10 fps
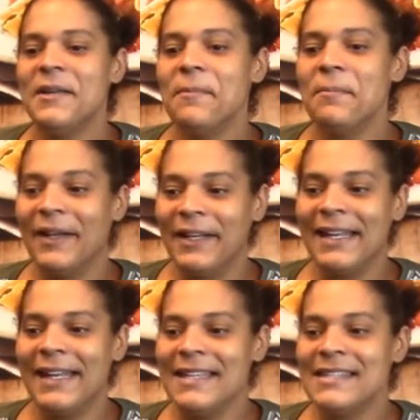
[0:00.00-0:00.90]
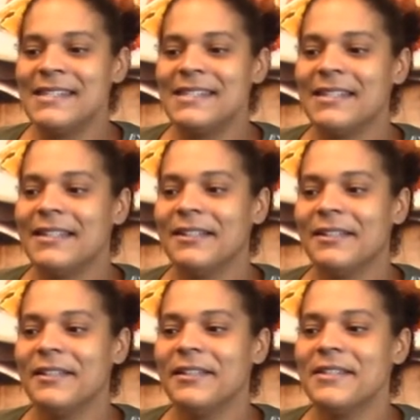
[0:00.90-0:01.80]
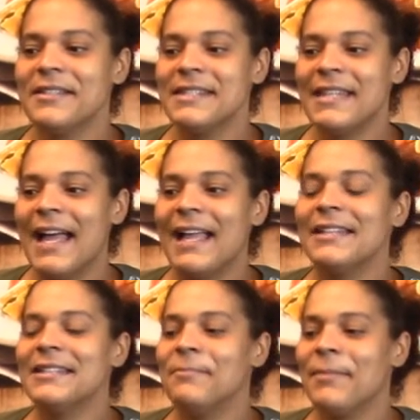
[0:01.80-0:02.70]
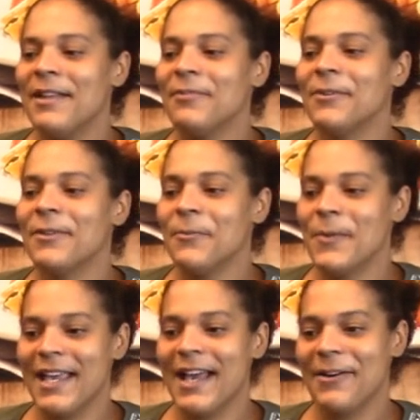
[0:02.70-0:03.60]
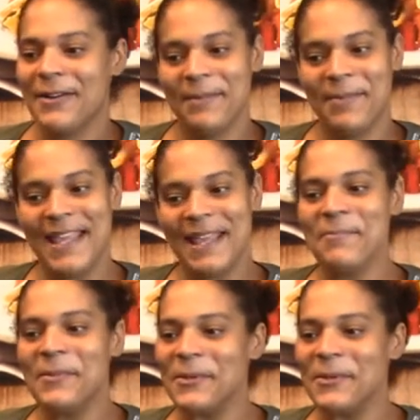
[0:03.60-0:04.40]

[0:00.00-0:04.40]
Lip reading: But it's not meant for the weak-hearted people.